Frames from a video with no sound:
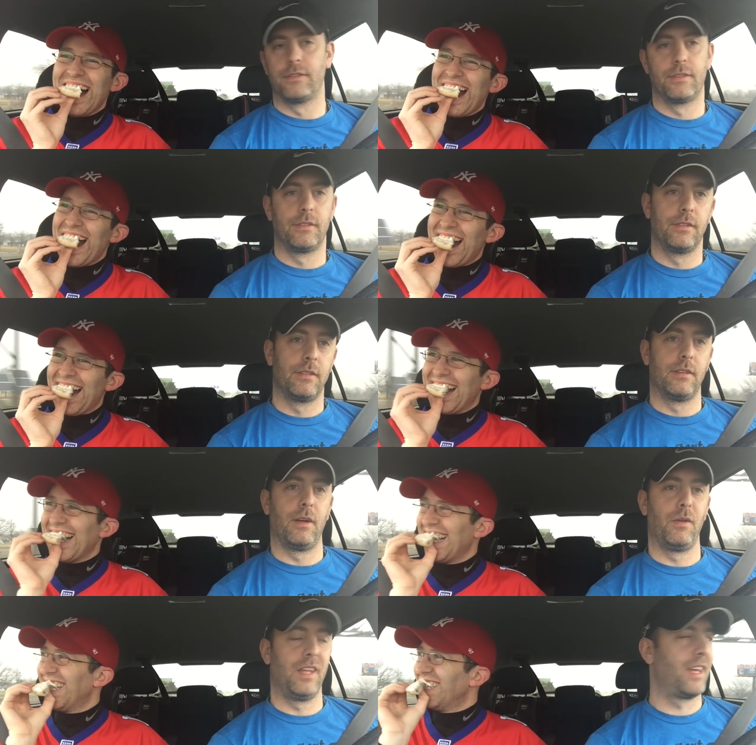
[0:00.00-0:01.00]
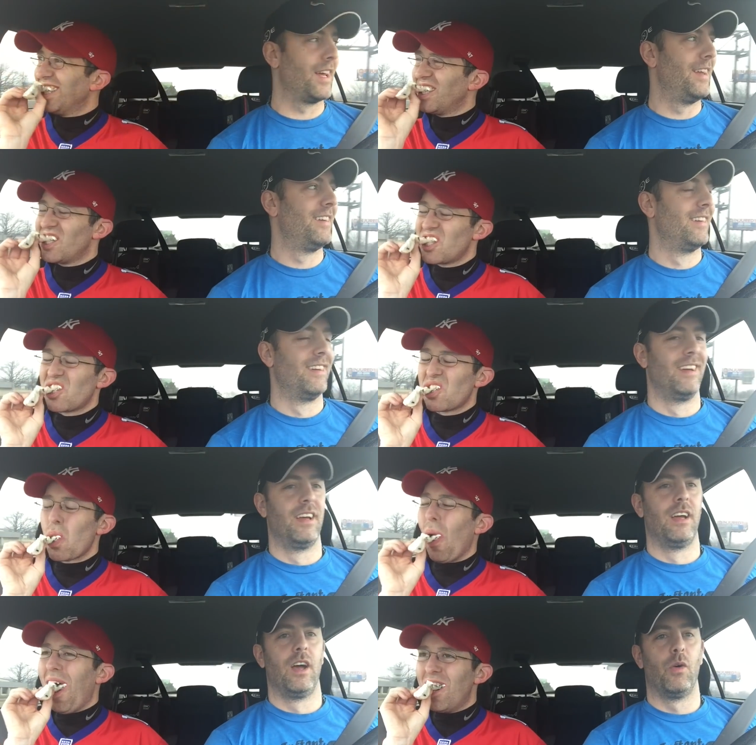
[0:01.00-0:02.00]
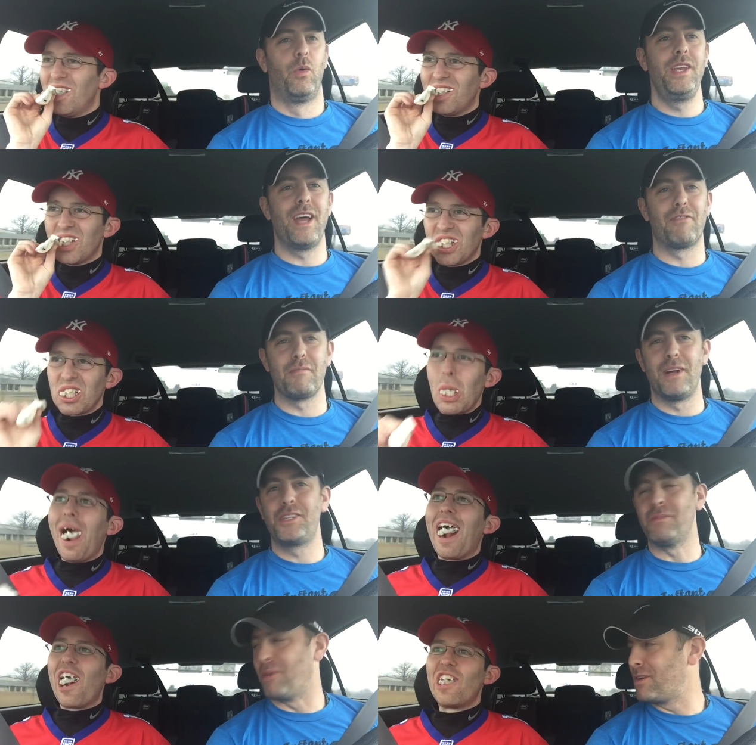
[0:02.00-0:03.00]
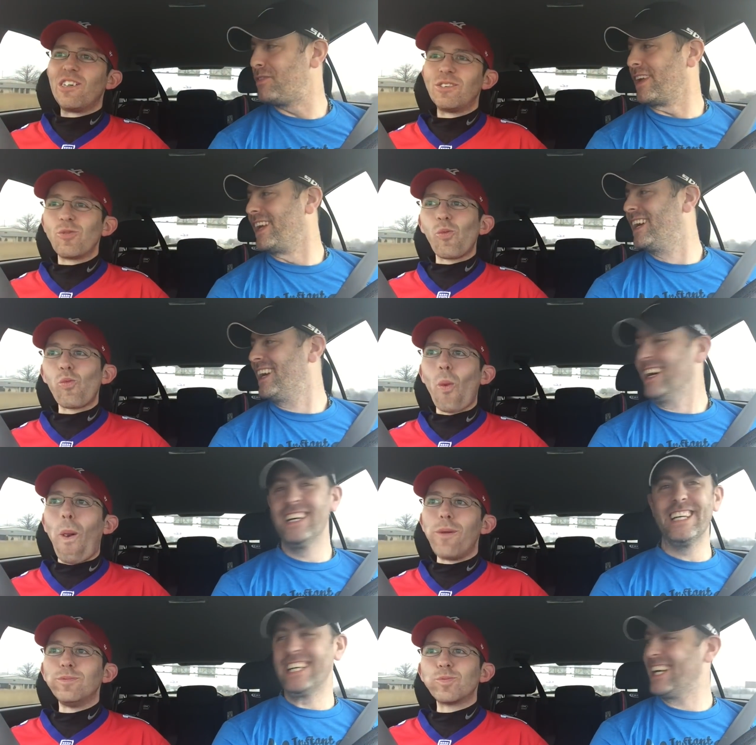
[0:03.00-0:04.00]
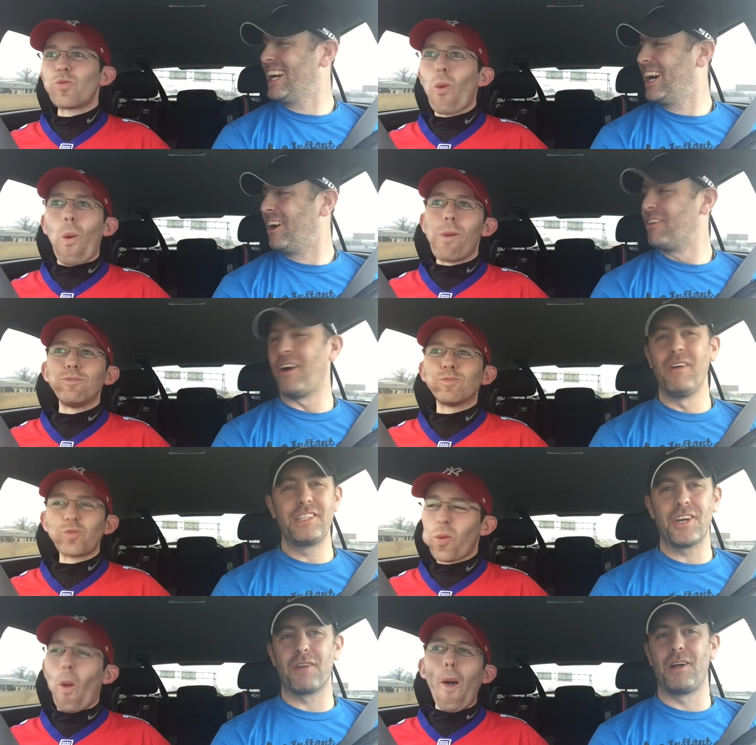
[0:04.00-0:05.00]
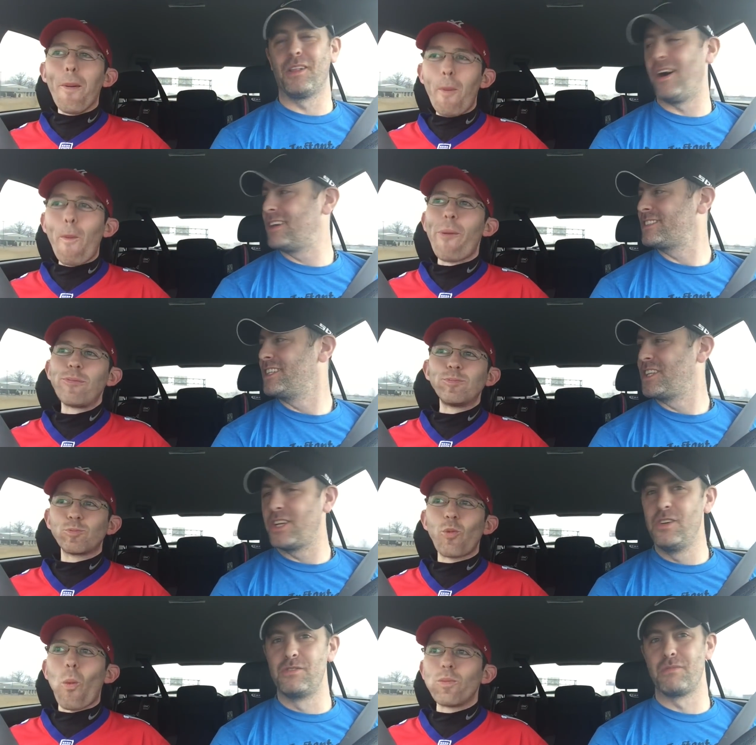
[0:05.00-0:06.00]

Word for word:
Speaker 1: I really can. We never mention Murphy. We're always talking about Lawson, Hughes,